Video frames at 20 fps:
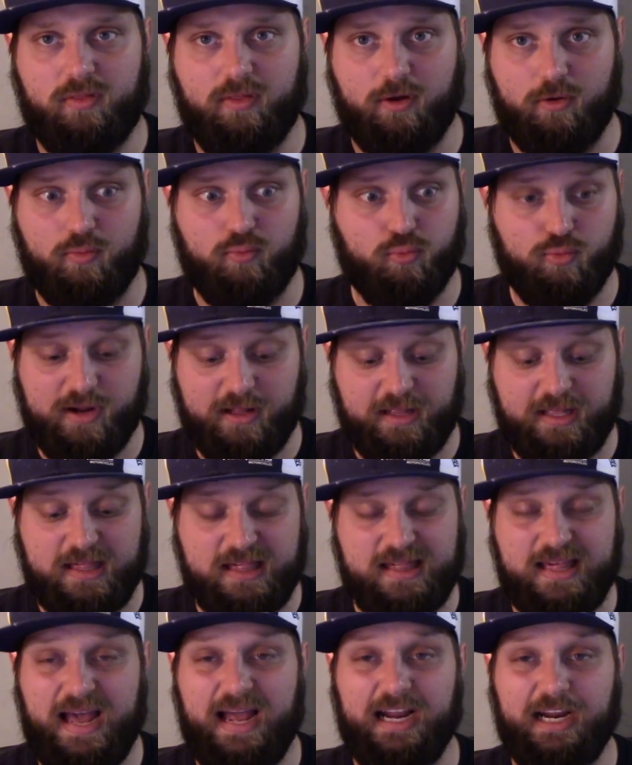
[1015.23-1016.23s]
they're really
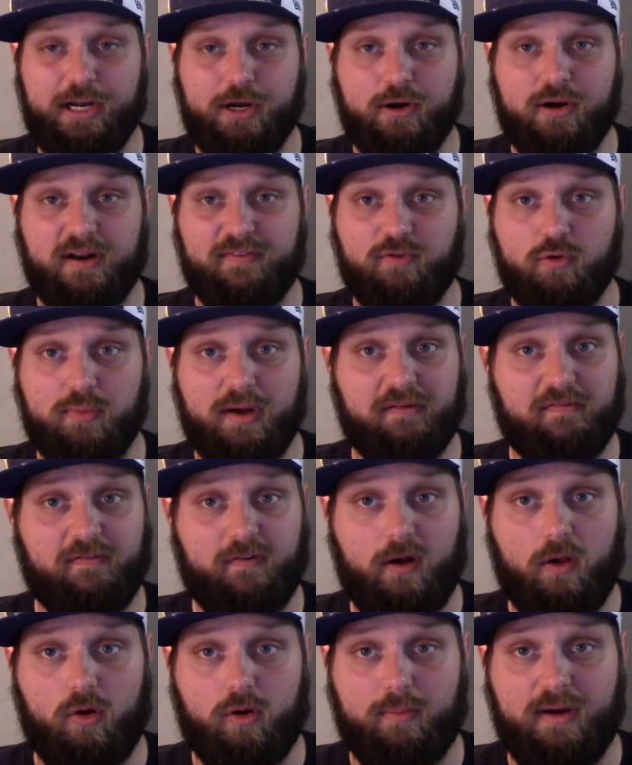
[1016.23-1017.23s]
set good if you've been
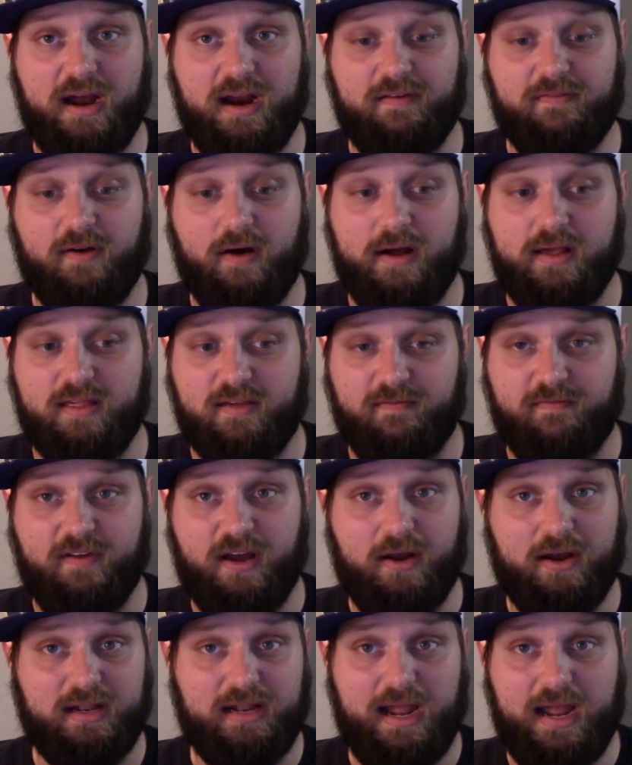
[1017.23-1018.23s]
following my advice of
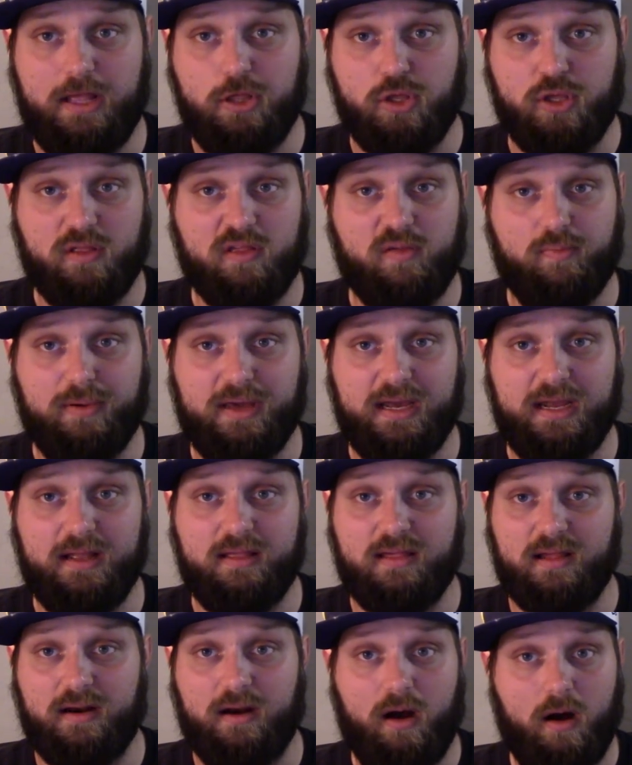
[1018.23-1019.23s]
varying the engine
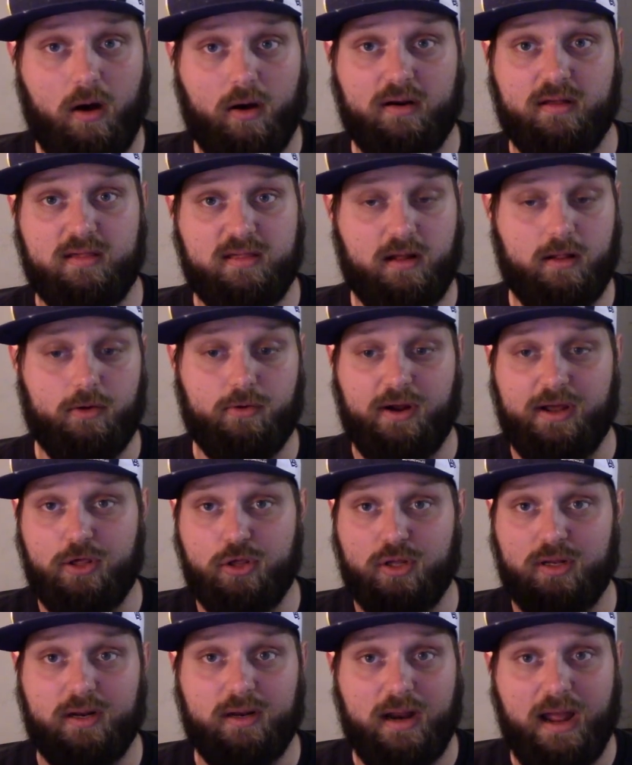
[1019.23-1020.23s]
speeds and hard
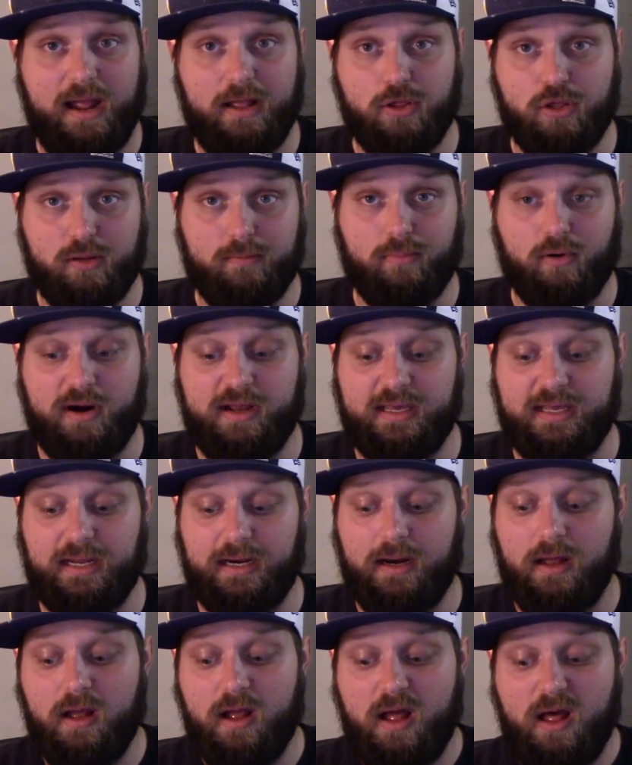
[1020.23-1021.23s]
acceleration and engine braking.